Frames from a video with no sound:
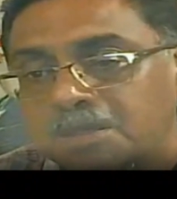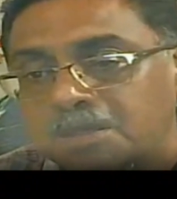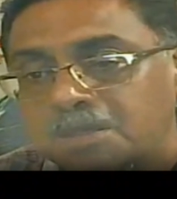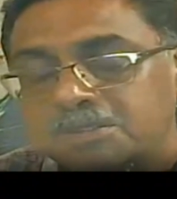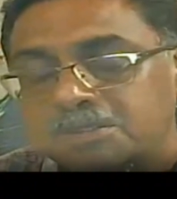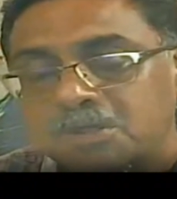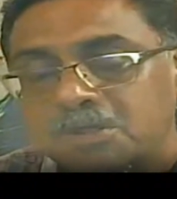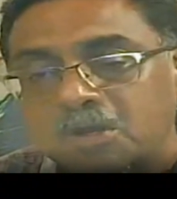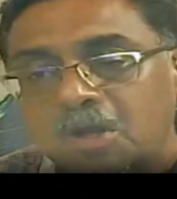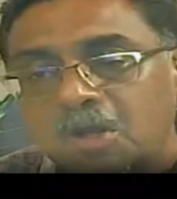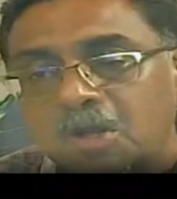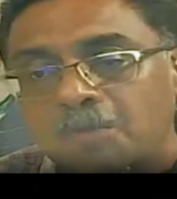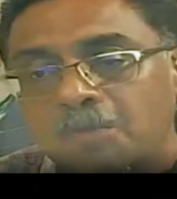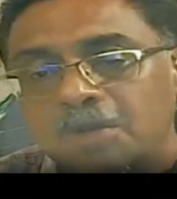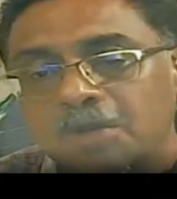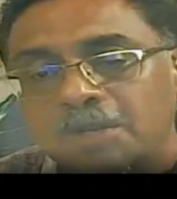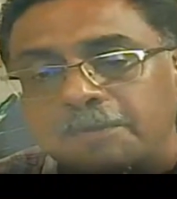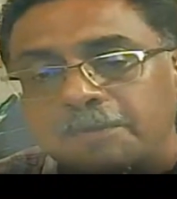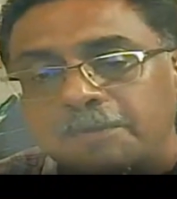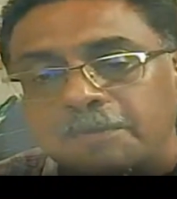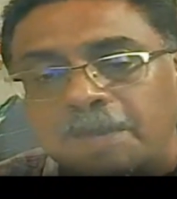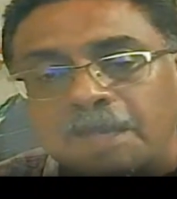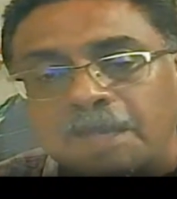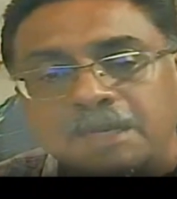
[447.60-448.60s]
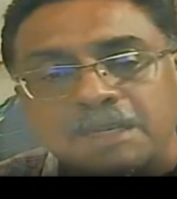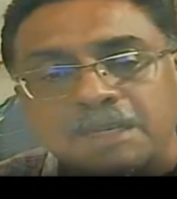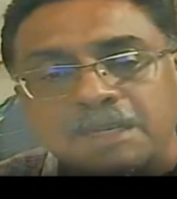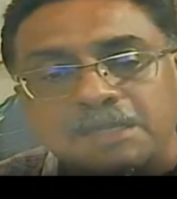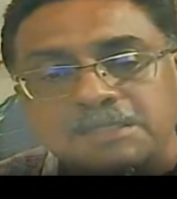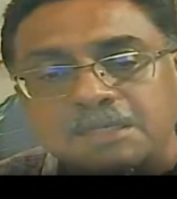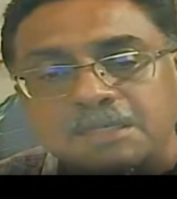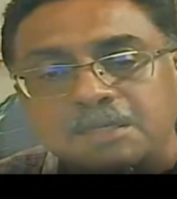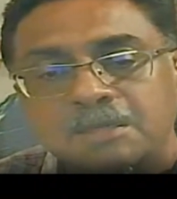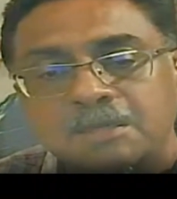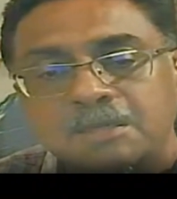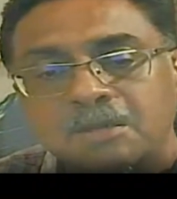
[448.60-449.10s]
So common man
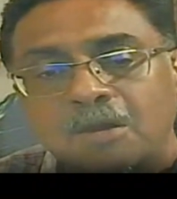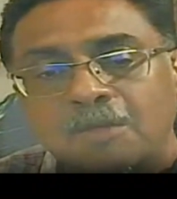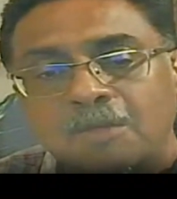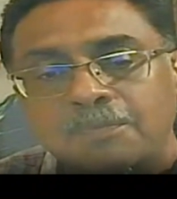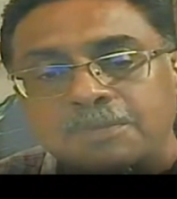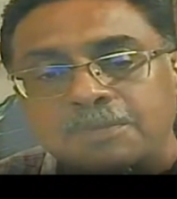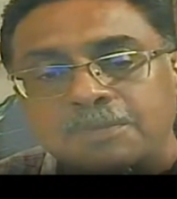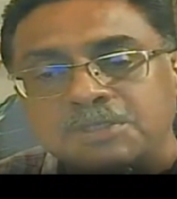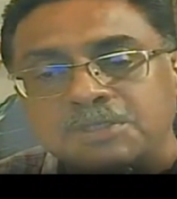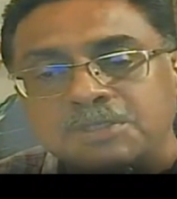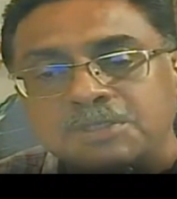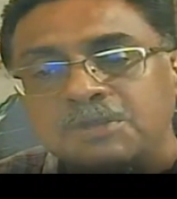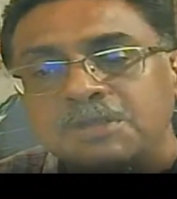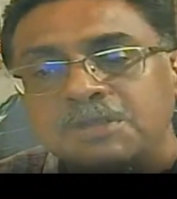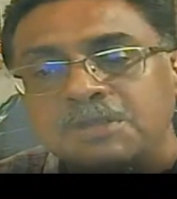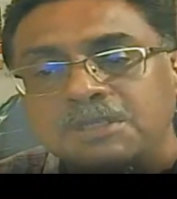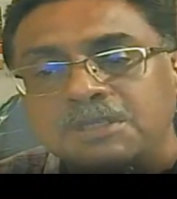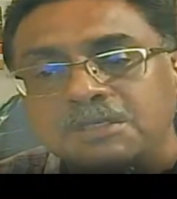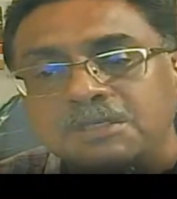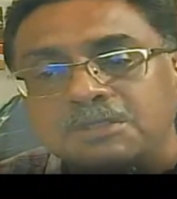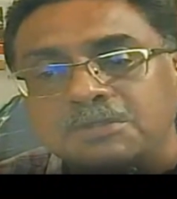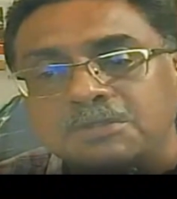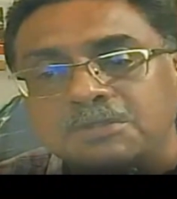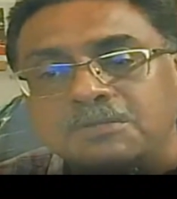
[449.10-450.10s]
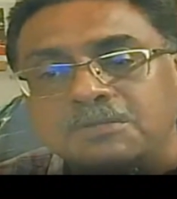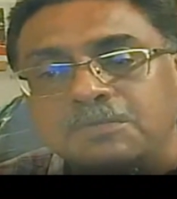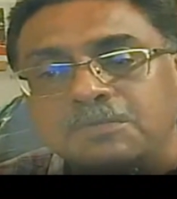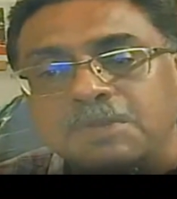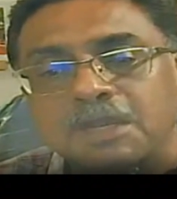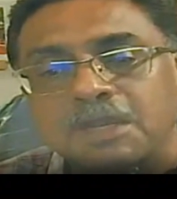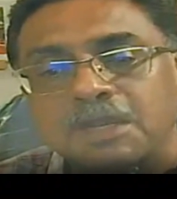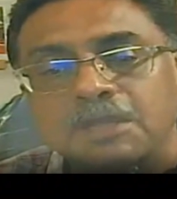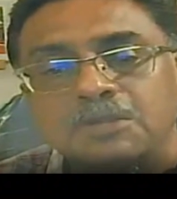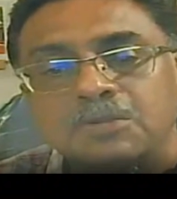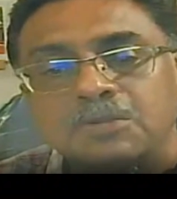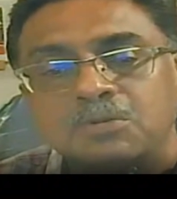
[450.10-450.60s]
gets an opportunity to
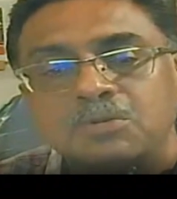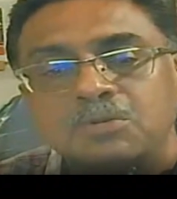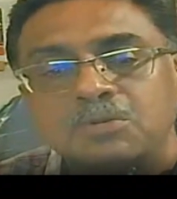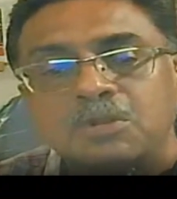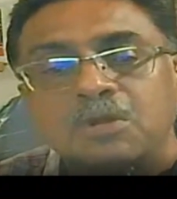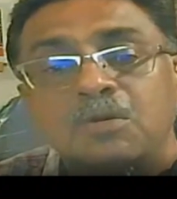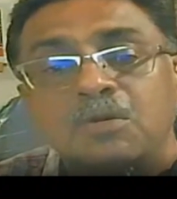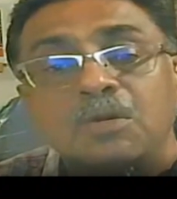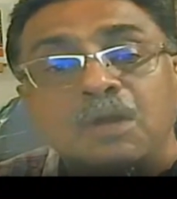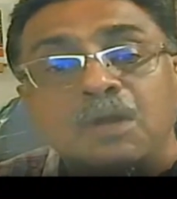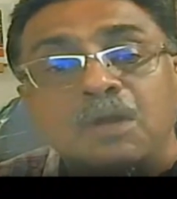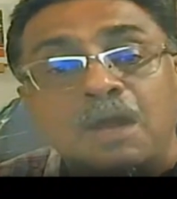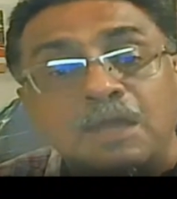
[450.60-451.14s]
break through the